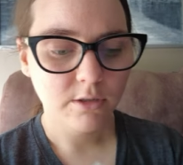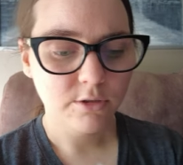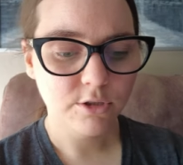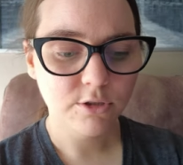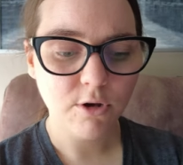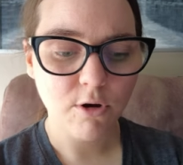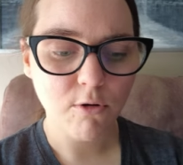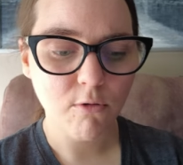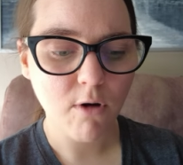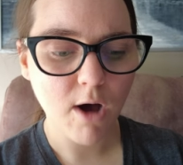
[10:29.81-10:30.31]

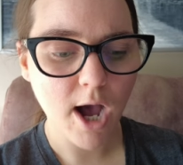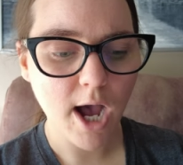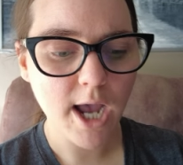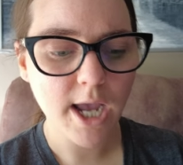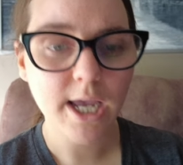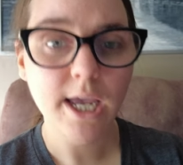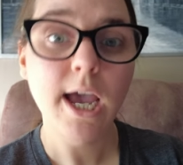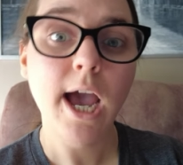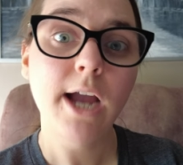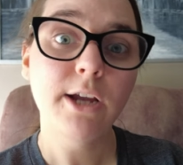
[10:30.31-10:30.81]
So
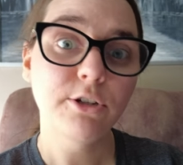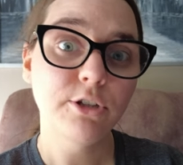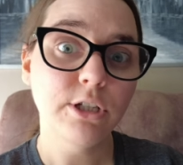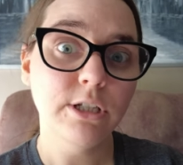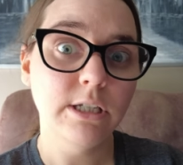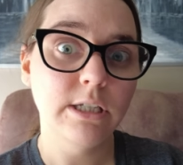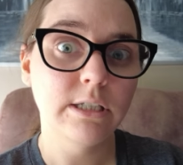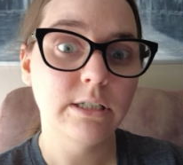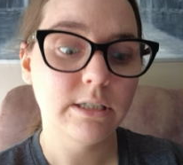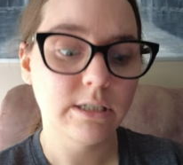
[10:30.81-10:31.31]
I
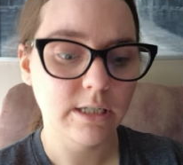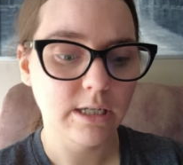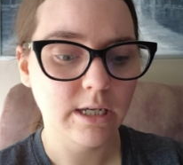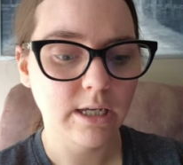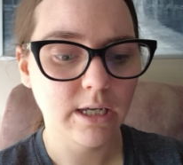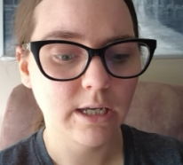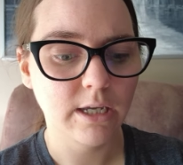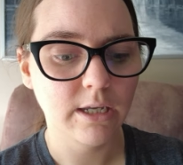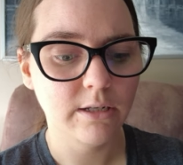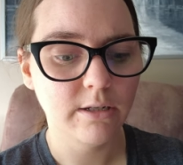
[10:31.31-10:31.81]
actually
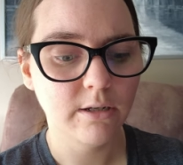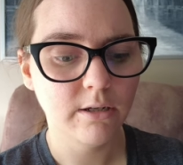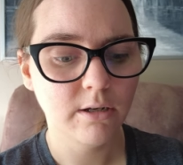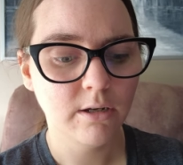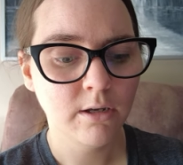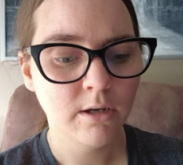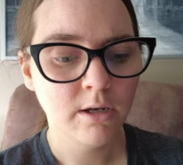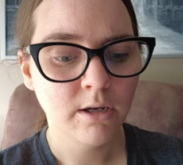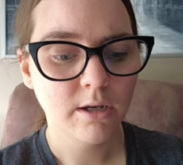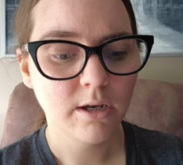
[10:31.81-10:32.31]
did
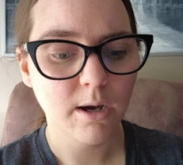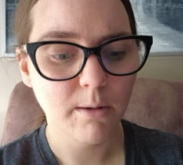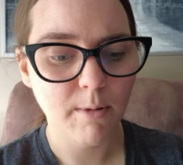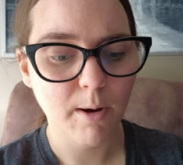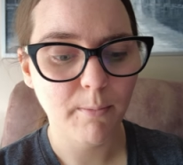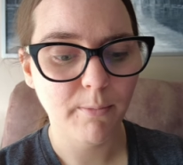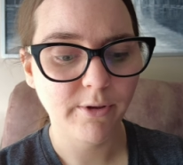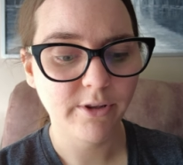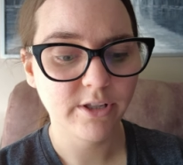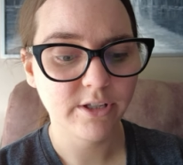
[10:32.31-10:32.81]
come
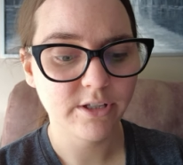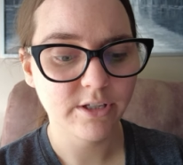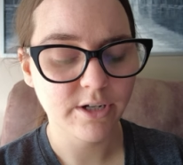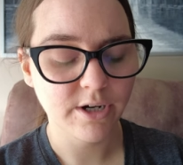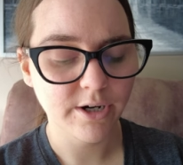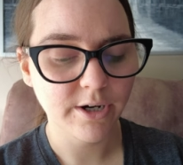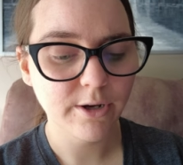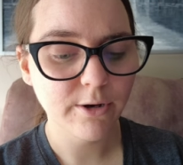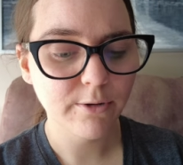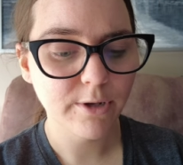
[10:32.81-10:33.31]
up with a
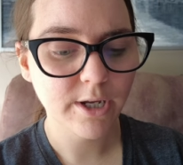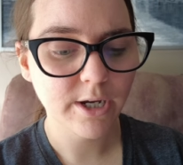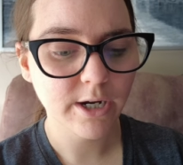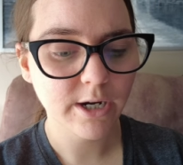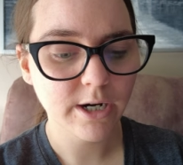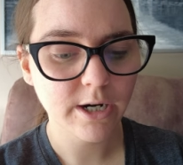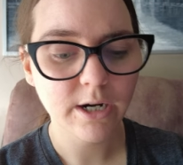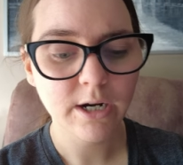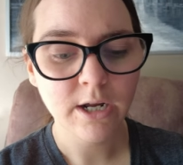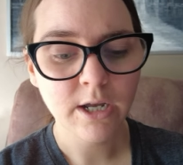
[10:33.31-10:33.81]
scenario
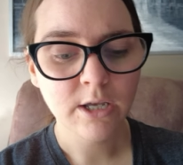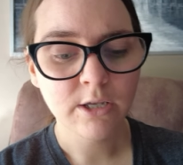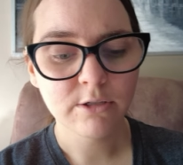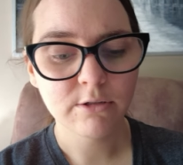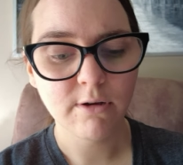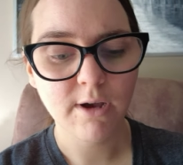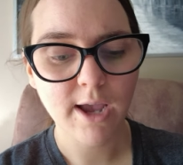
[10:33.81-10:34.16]
here. So I